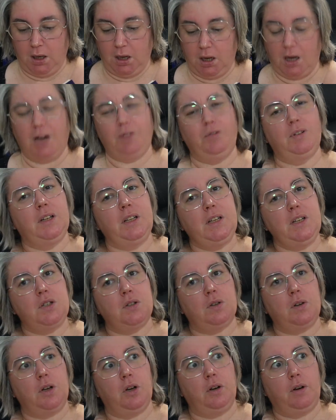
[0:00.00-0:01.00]
I really
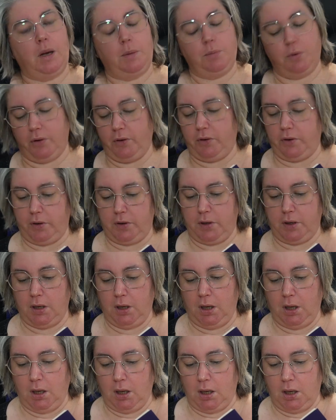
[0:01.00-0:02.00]
enjoyed her Uprooted.
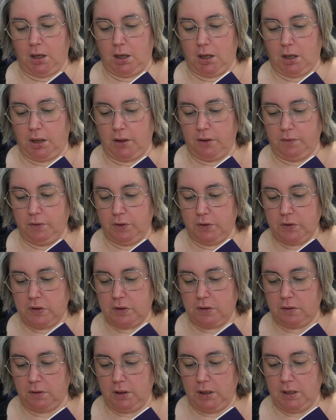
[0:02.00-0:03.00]
The real
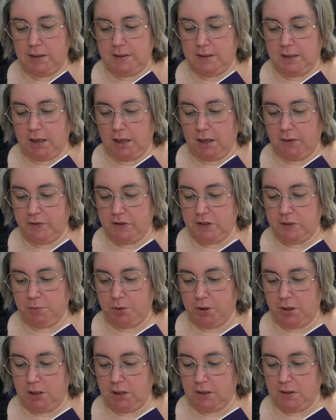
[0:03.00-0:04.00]
story isn't half as
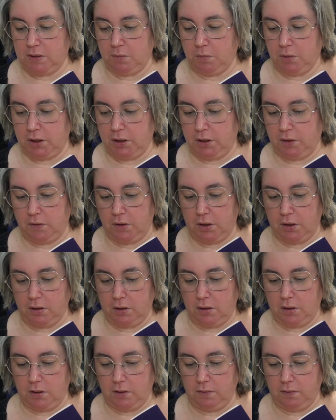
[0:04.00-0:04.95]
pretty as the one you've heard.